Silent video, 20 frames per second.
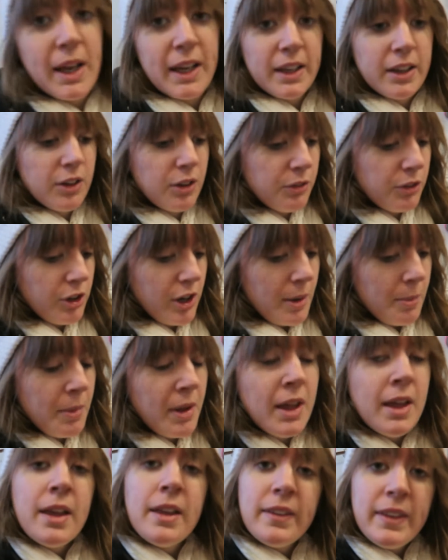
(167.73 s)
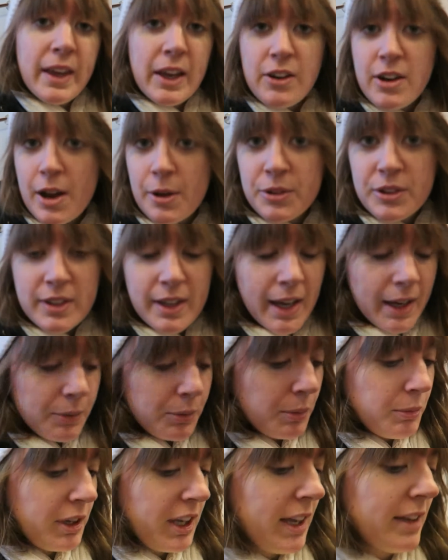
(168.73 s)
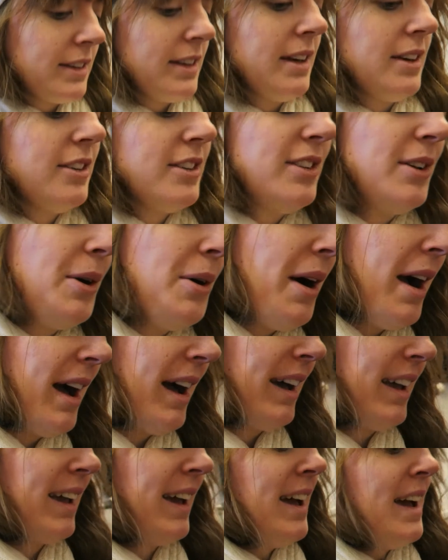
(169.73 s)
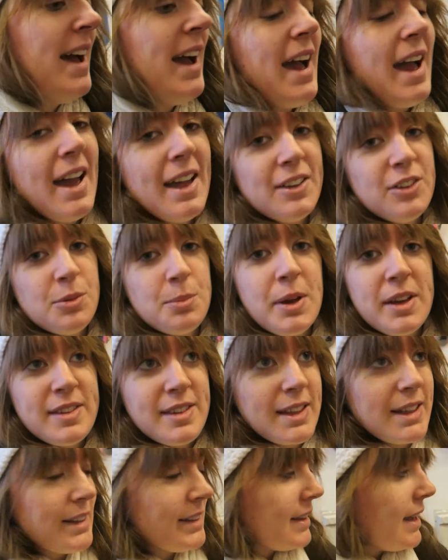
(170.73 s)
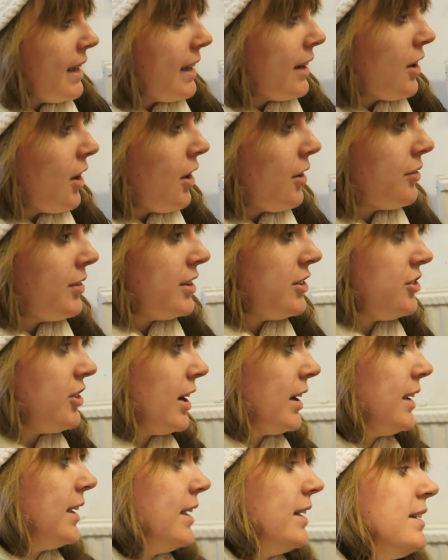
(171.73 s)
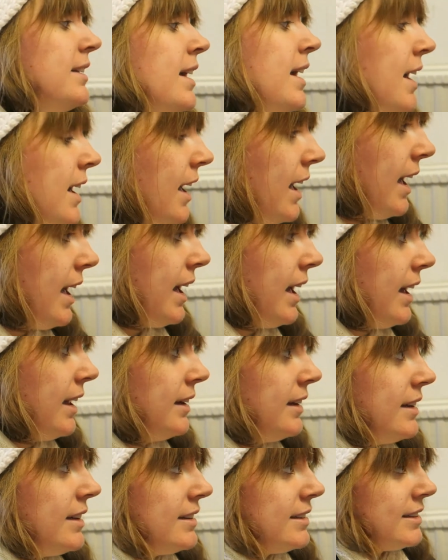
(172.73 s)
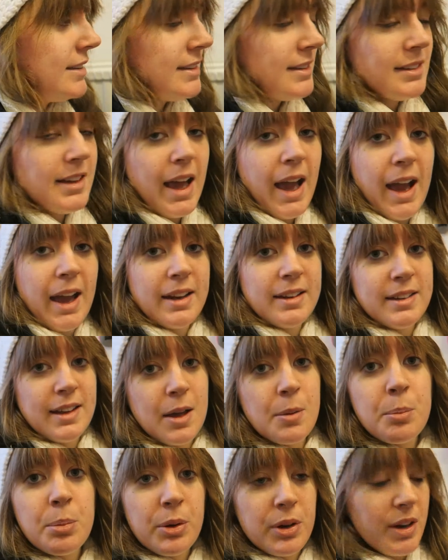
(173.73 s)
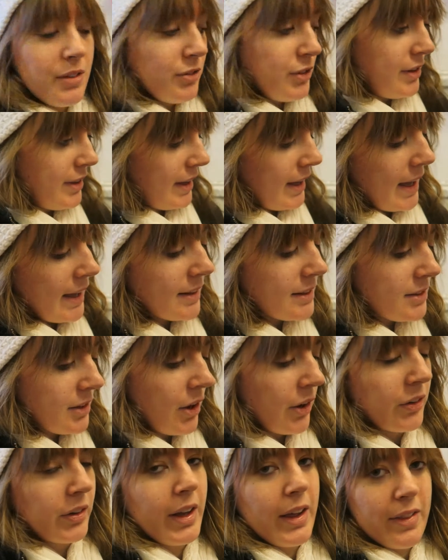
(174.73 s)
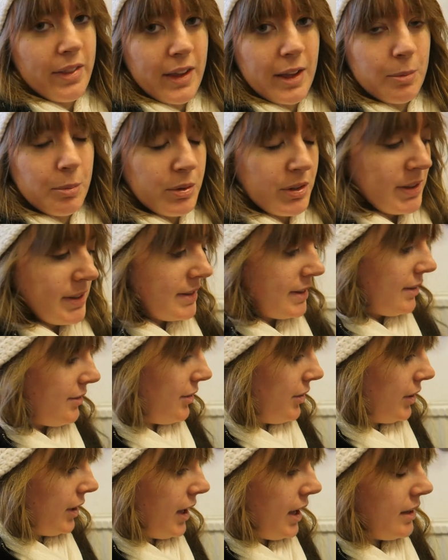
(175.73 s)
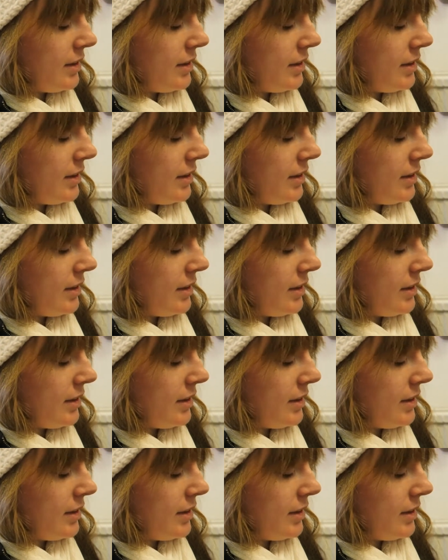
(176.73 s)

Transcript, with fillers: blanket over him. They are outside when we get here, so I had to basically take off his jacket and his hat and put everything else on and then put the stuff on